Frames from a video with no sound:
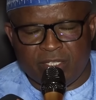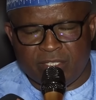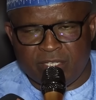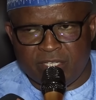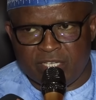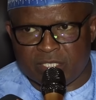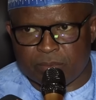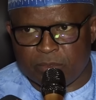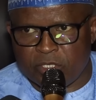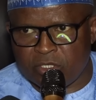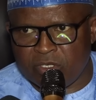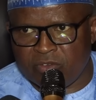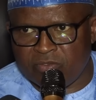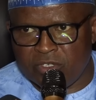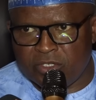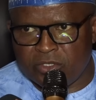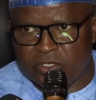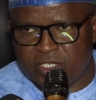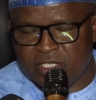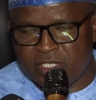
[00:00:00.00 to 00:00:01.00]
the expression of
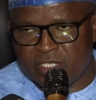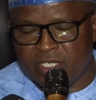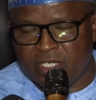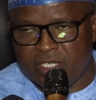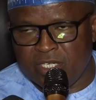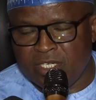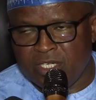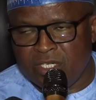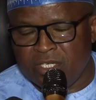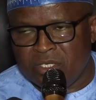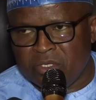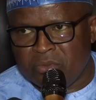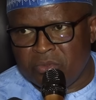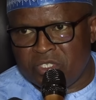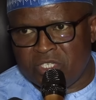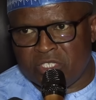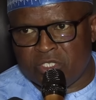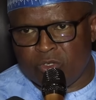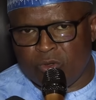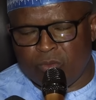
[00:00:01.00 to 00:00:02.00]
interest,
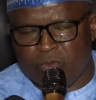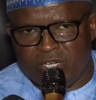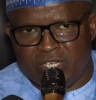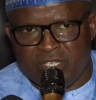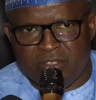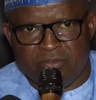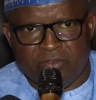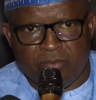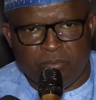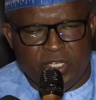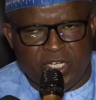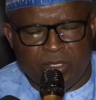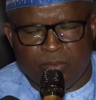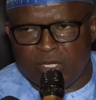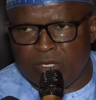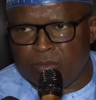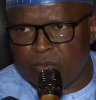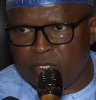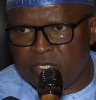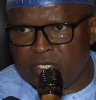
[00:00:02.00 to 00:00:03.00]
which is normally
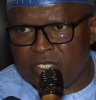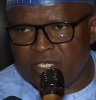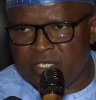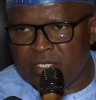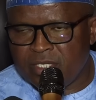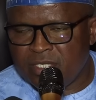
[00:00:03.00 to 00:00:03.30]
minimal money.